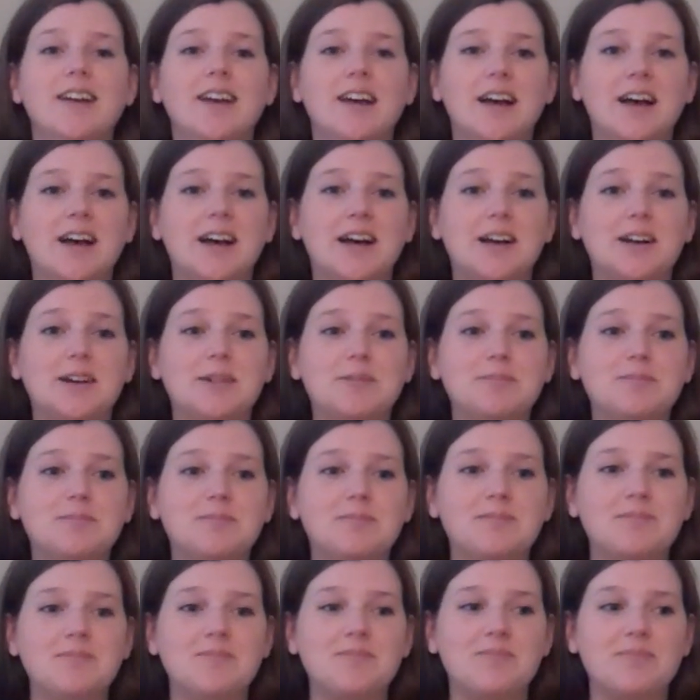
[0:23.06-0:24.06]

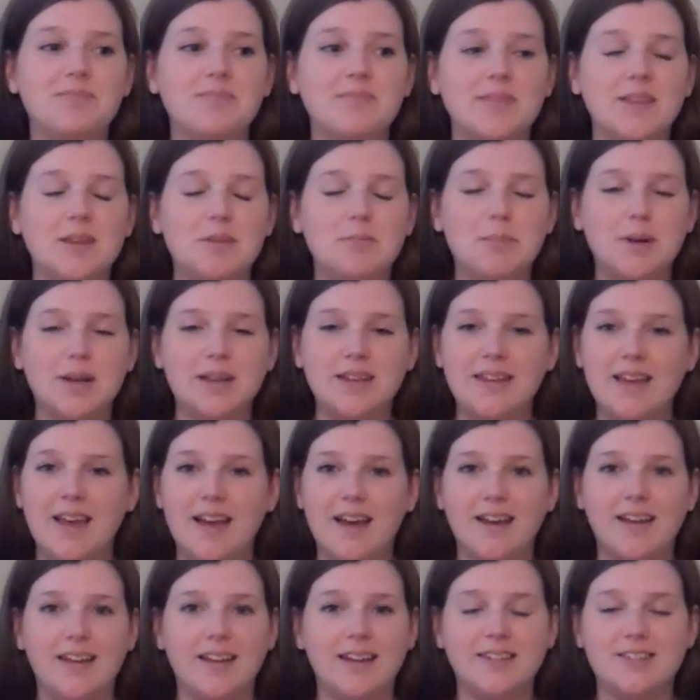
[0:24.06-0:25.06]
But
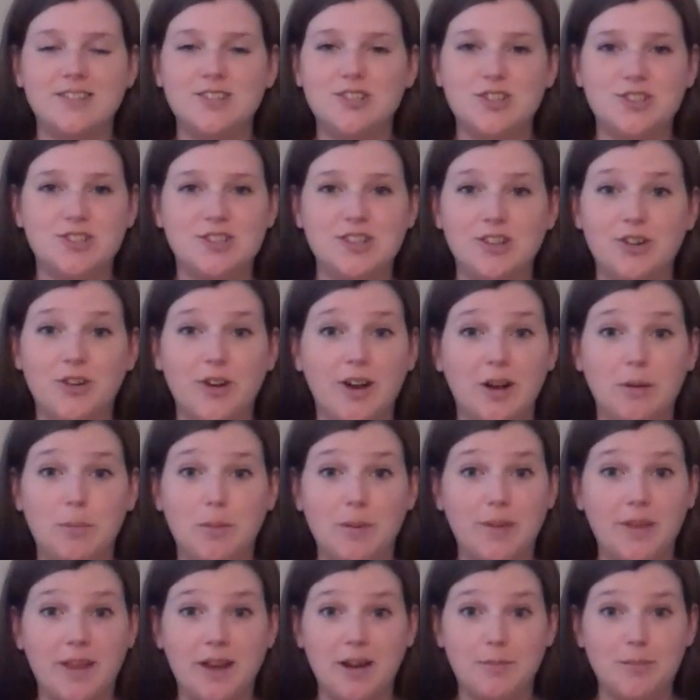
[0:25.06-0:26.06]
yeah, it's just
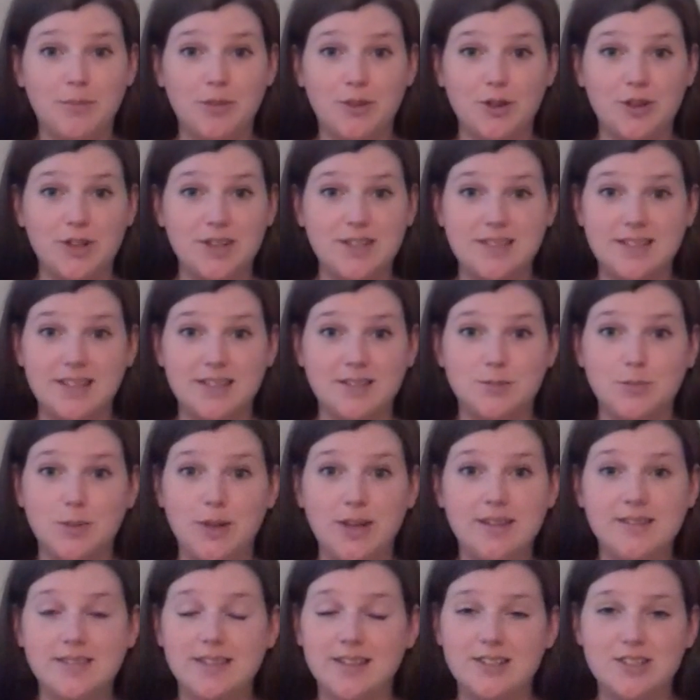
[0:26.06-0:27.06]
incredible that I'm 36
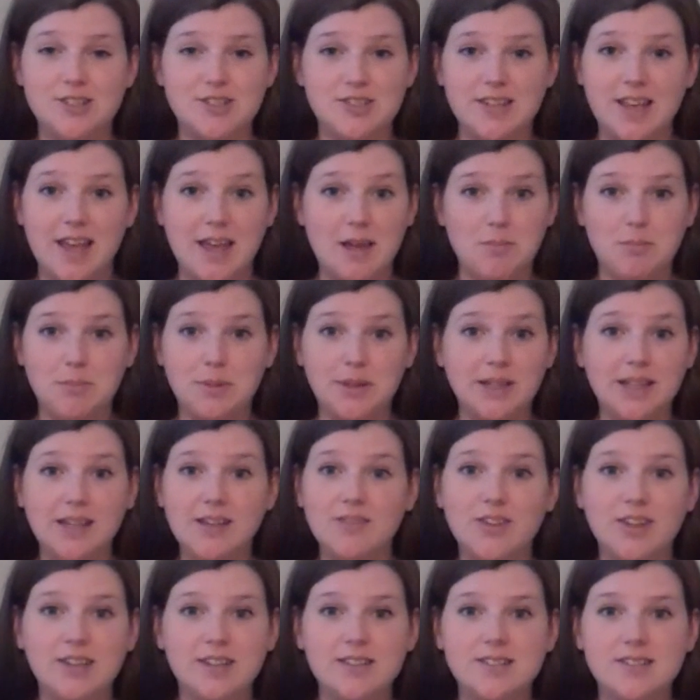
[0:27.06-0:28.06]
weeks. I just can't
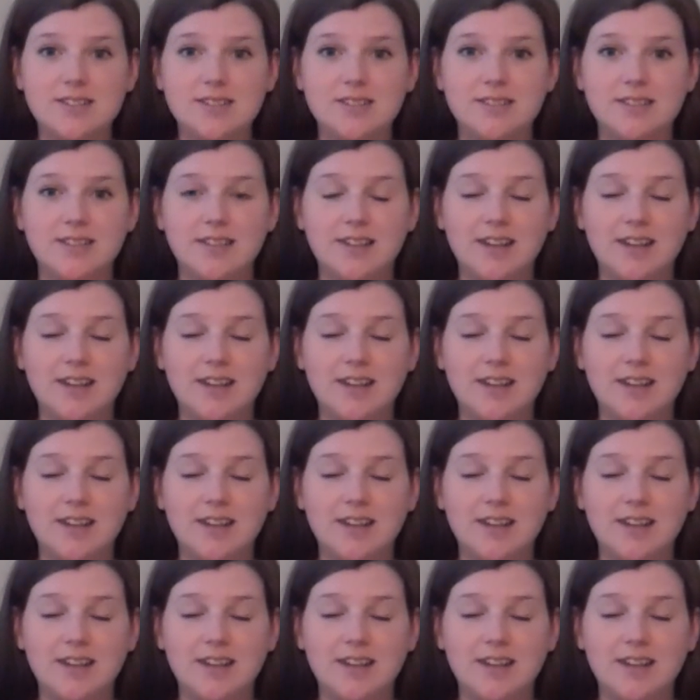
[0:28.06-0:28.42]
believe it.